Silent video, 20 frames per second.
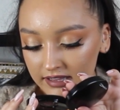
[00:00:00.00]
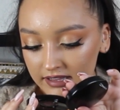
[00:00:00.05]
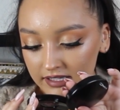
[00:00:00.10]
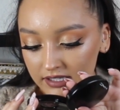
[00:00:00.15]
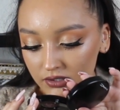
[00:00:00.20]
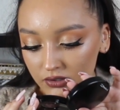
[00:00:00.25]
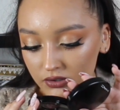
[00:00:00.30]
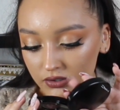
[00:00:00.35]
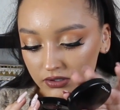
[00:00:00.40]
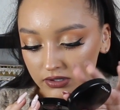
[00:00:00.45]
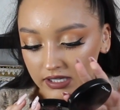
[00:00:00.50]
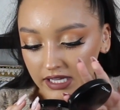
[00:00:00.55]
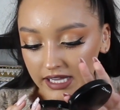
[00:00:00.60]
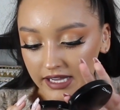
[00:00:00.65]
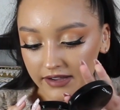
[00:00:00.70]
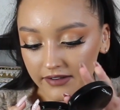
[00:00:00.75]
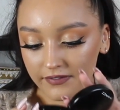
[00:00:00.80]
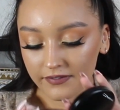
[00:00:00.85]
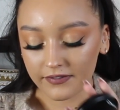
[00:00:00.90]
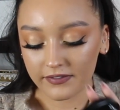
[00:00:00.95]
little
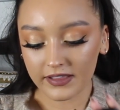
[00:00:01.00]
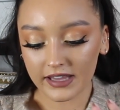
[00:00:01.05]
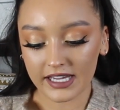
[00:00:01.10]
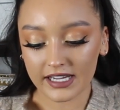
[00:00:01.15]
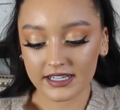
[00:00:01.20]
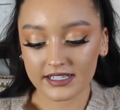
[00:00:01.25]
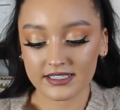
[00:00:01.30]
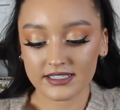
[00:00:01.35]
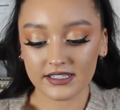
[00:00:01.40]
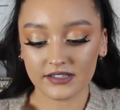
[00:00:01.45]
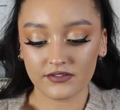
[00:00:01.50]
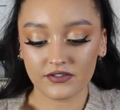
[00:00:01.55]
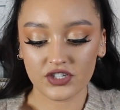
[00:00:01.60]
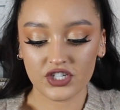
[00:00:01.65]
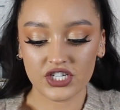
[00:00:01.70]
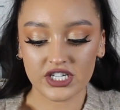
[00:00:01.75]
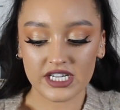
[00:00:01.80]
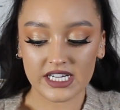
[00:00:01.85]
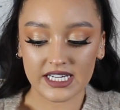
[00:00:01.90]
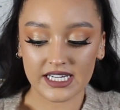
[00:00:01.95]
like flecks of
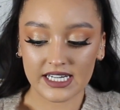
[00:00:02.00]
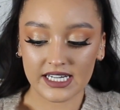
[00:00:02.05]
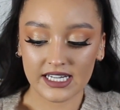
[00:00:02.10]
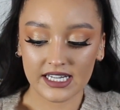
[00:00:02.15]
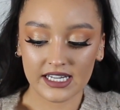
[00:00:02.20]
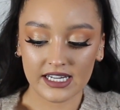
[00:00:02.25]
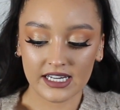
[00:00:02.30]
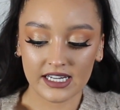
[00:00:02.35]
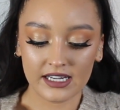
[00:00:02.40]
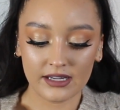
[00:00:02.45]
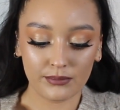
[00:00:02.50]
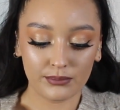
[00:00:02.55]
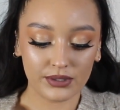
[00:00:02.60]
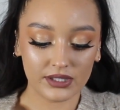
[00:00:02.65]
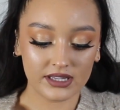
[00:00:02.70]
sheen in it,